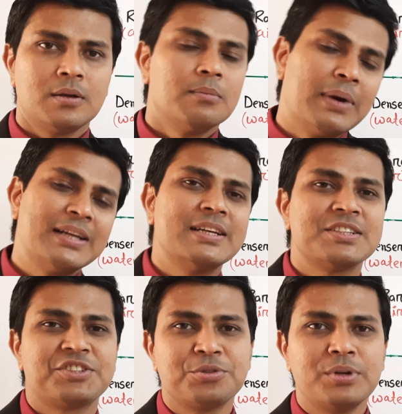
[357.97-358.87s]
My dear
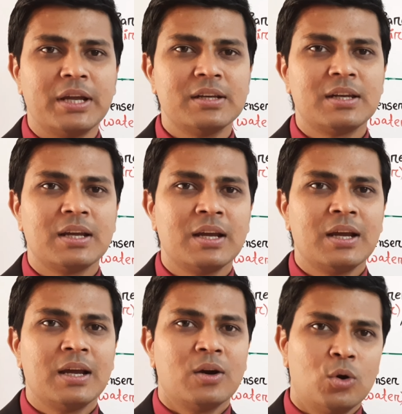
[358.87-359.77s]
student,
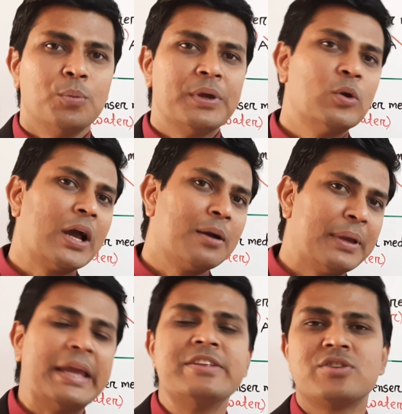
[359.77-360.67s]
hope you have
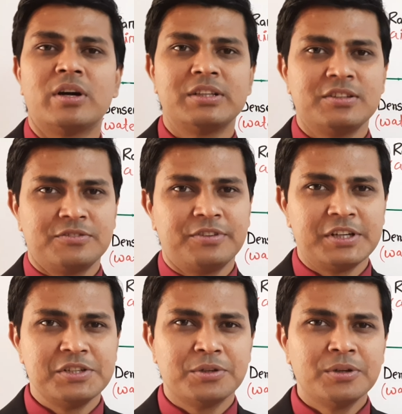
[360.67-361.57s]
enjoyed this
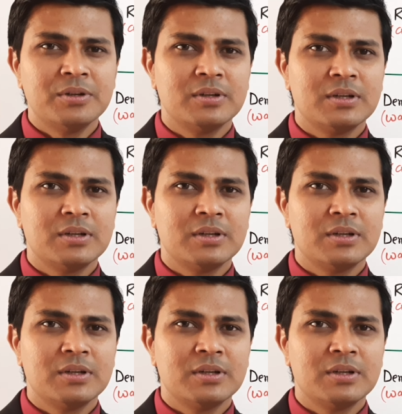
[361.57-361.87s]
video.